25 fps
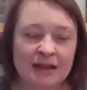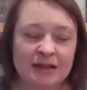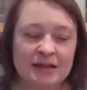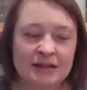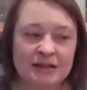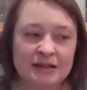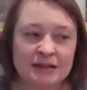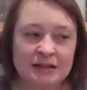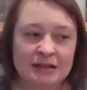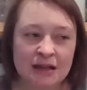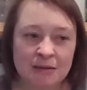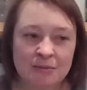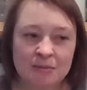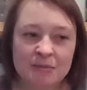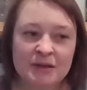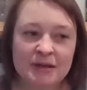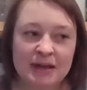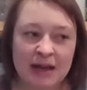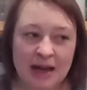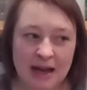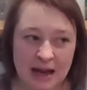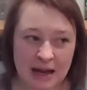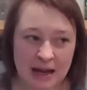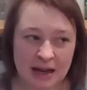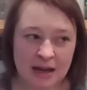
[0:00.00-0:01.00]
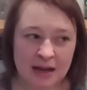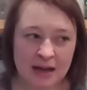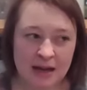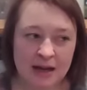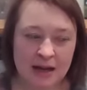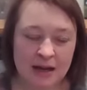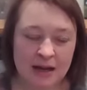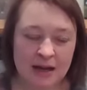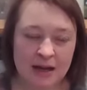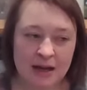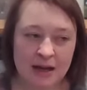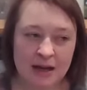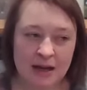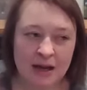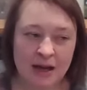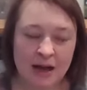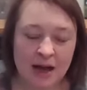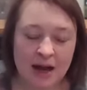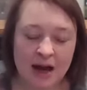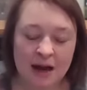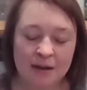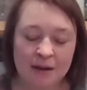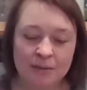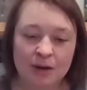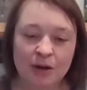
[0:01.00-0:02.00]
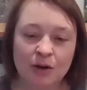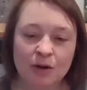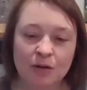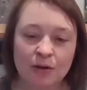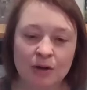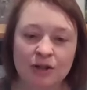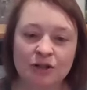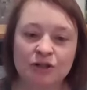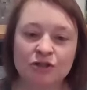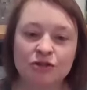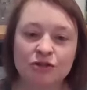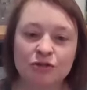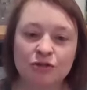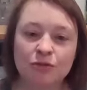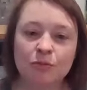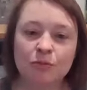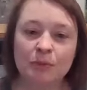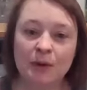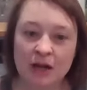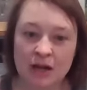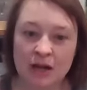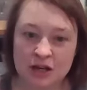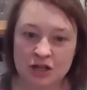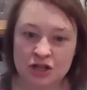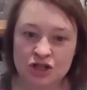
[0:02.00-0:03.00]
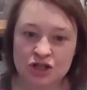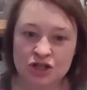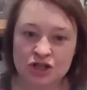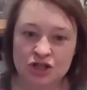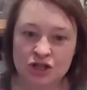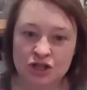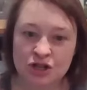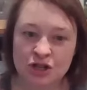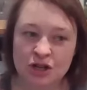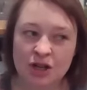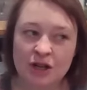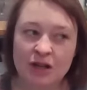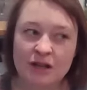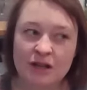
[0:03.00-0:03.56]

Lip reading: someday I'm going to wish